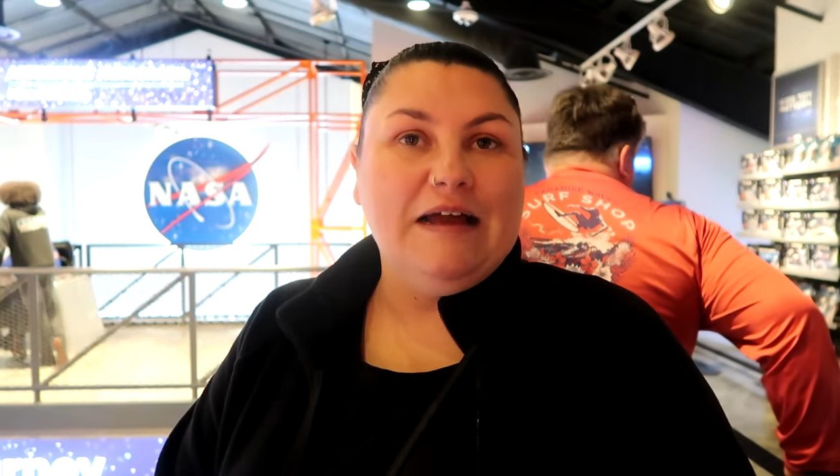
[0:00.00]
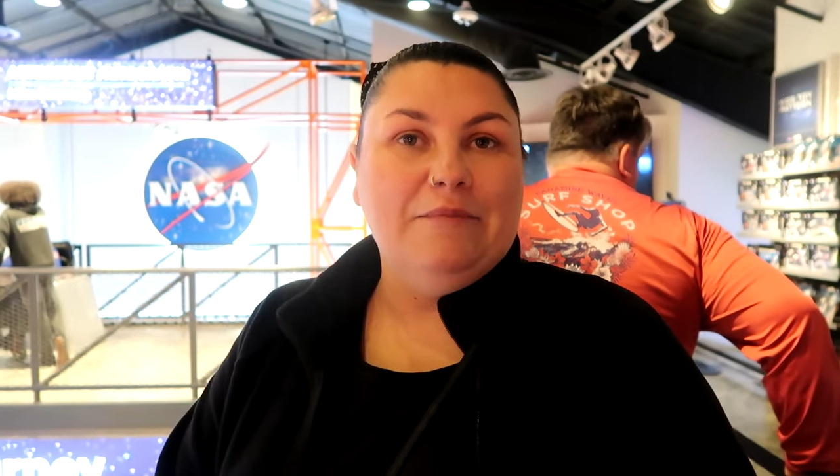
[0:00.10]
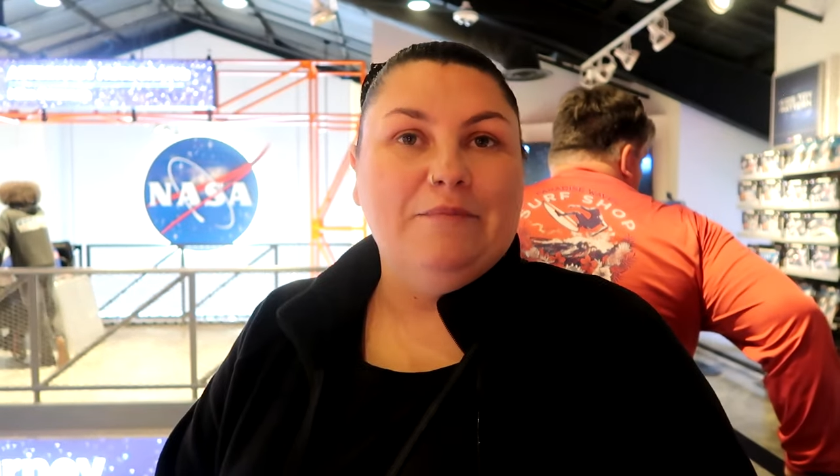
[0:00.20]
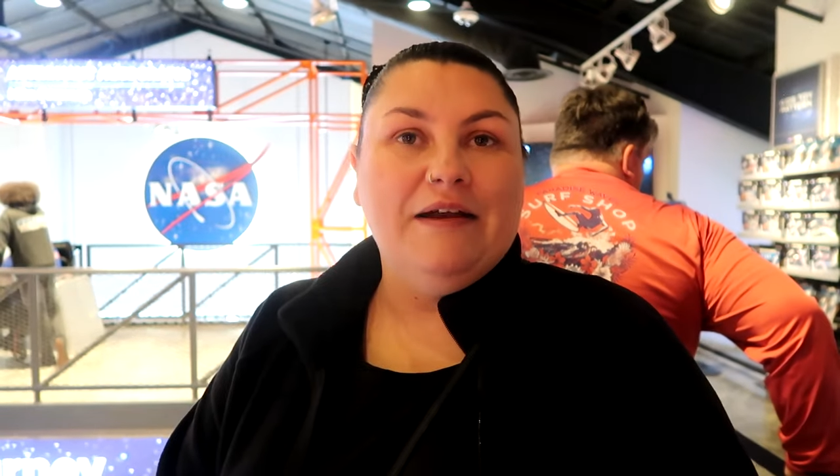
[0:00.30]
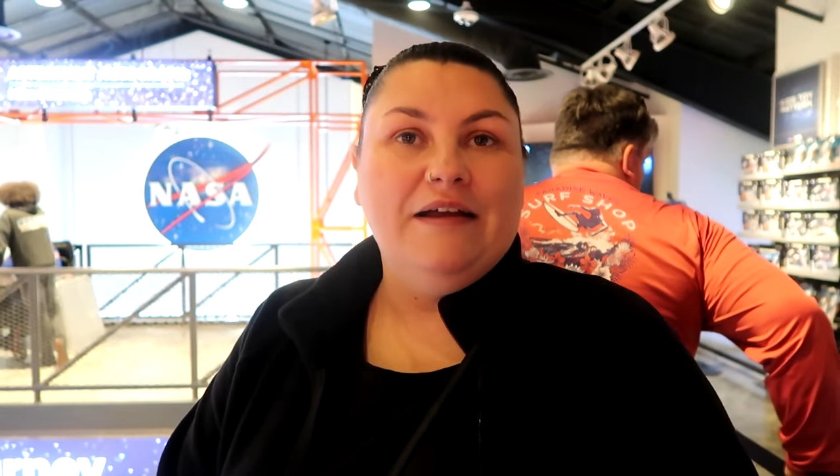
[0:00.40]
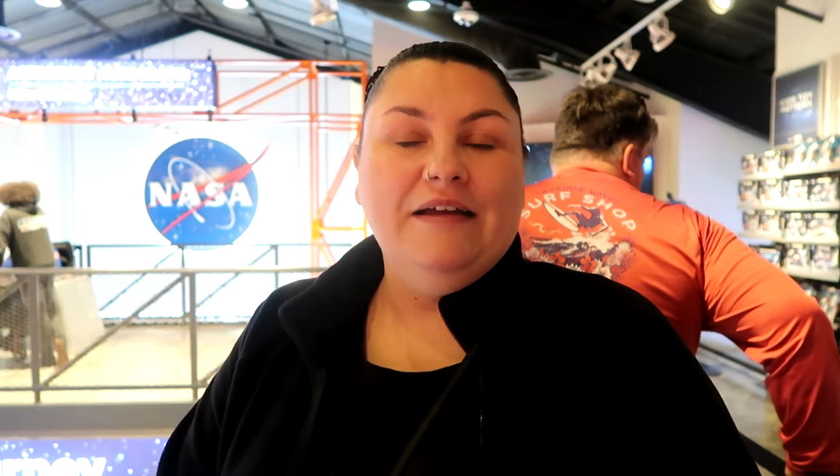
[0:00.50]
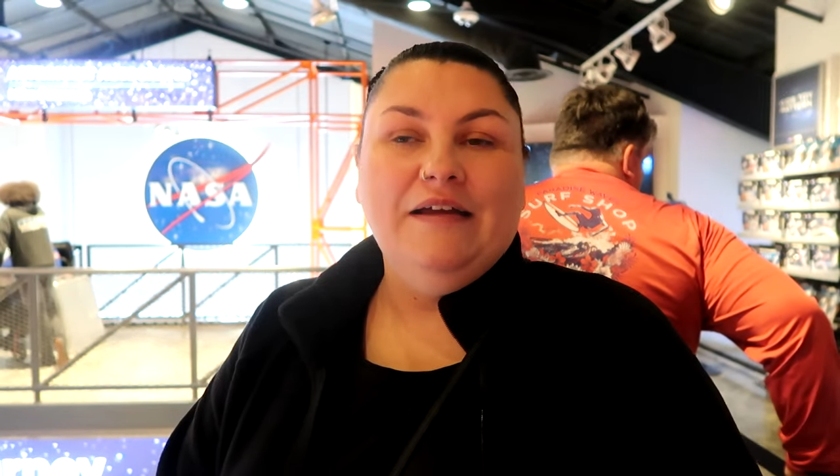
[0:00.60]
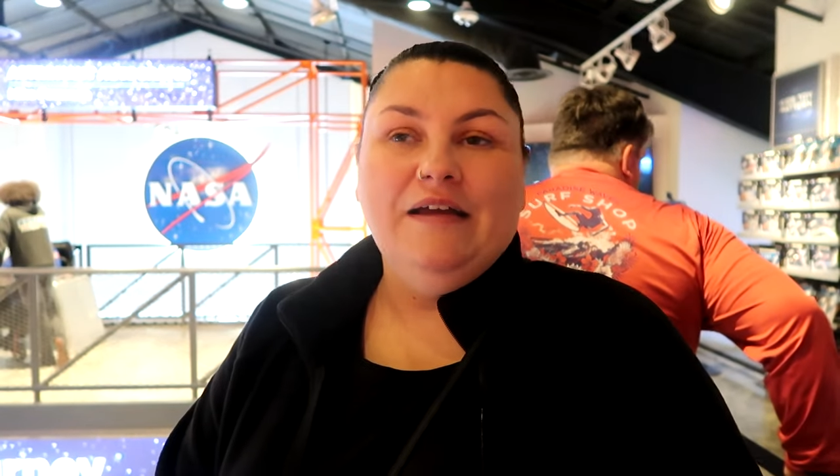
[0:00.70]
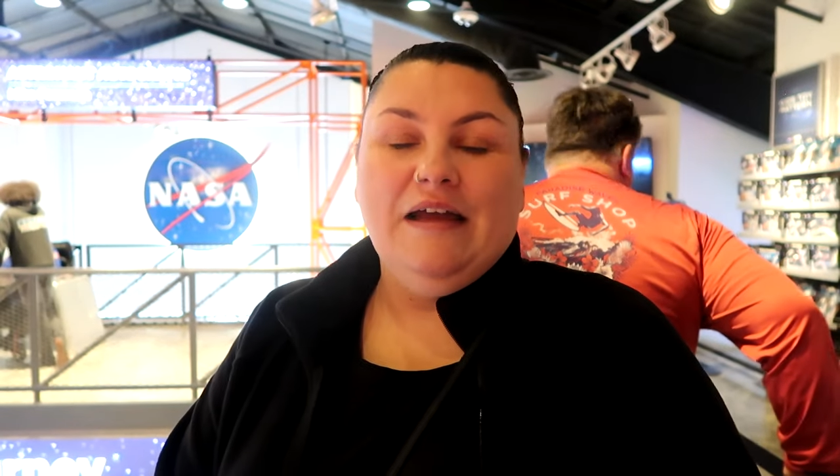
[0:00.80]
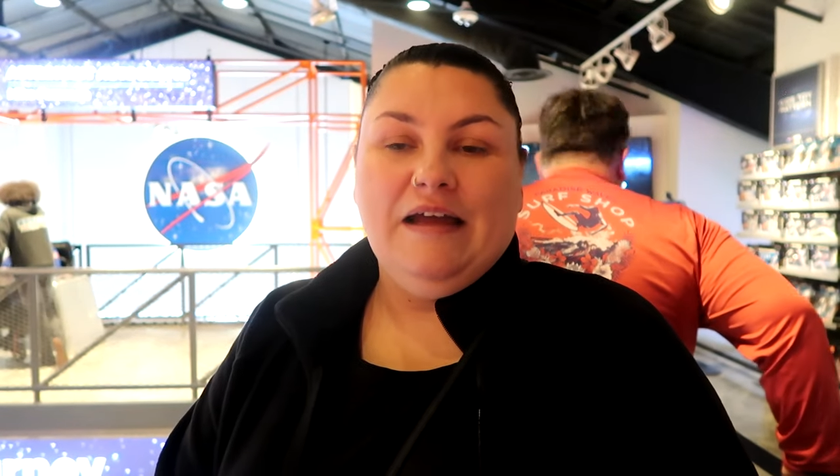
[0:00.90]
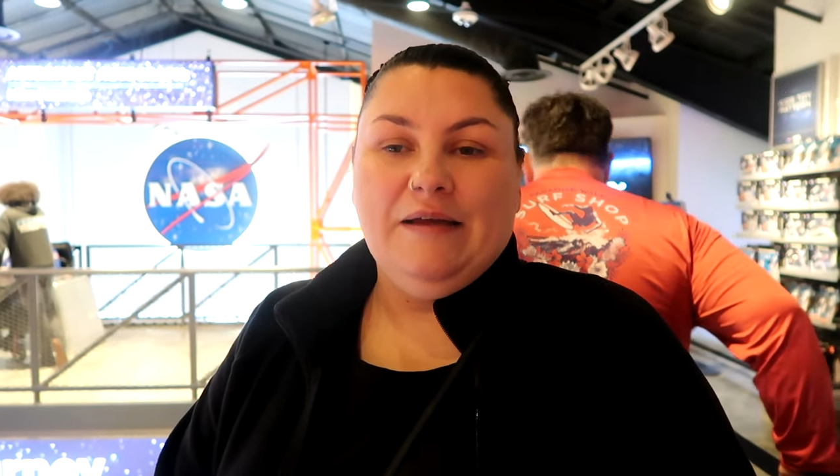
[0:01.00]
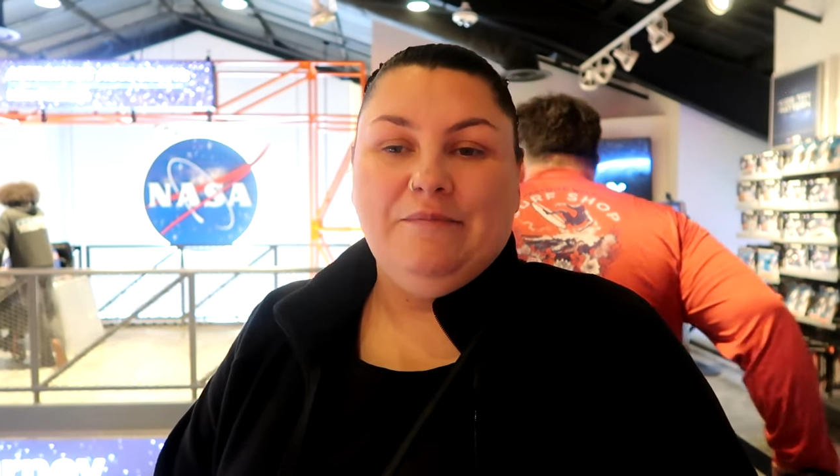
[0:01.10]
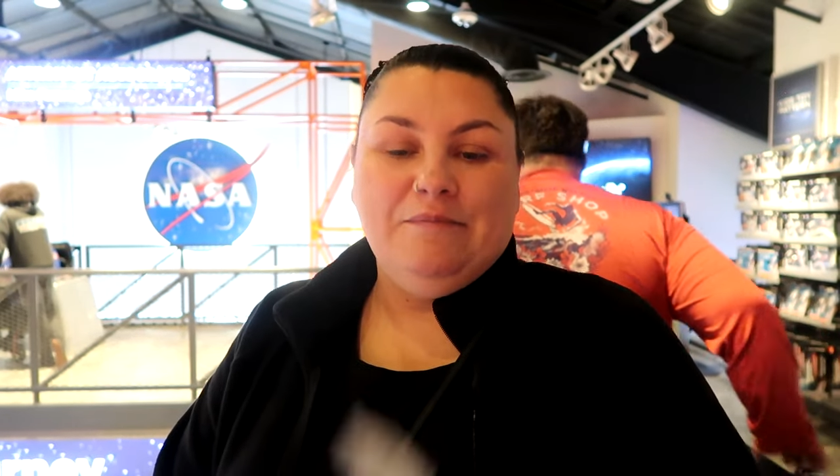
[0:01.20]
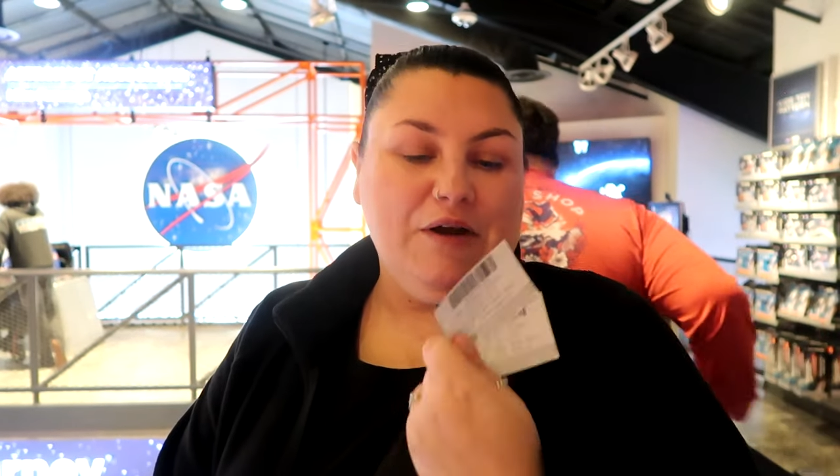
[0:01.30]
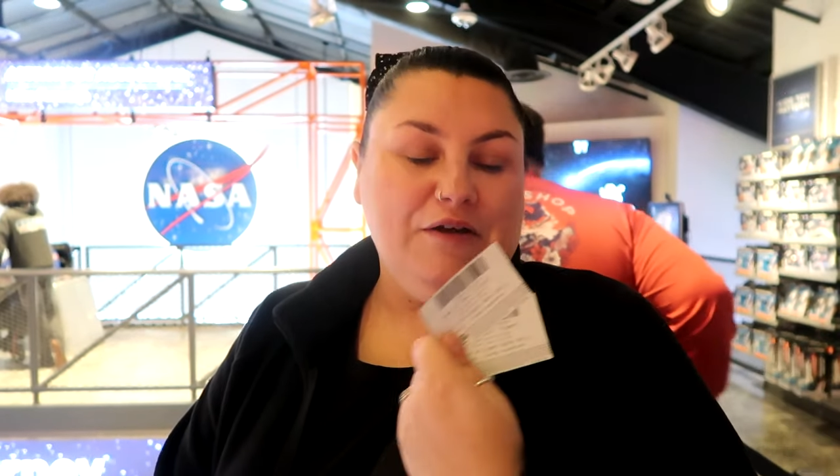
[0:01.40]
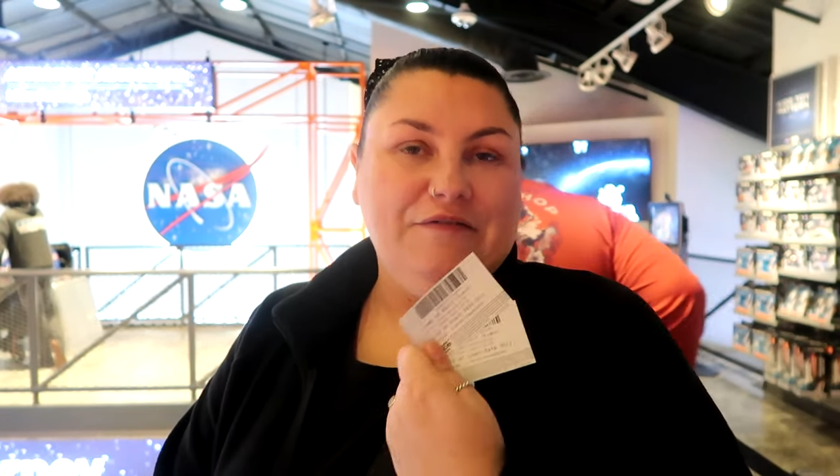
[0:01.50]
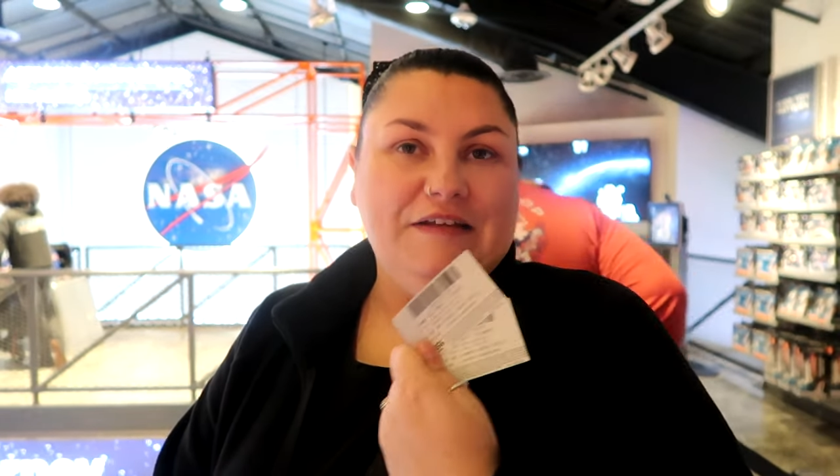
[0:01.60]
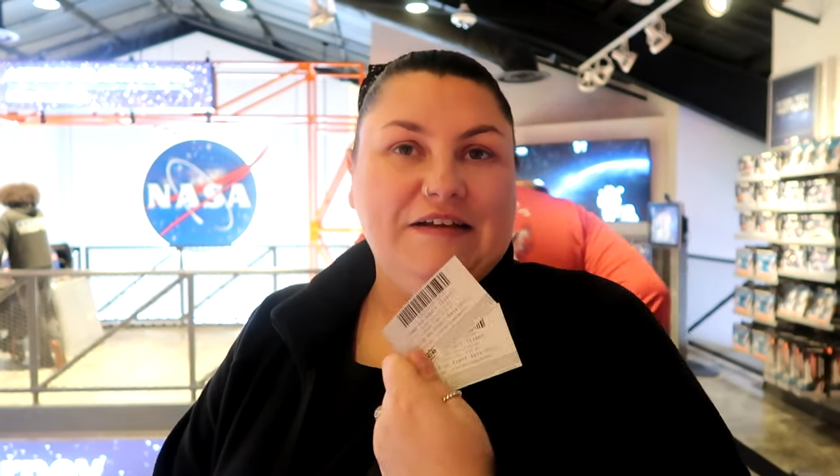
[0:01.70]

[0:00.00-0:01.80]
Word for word: camera. Um, hopefully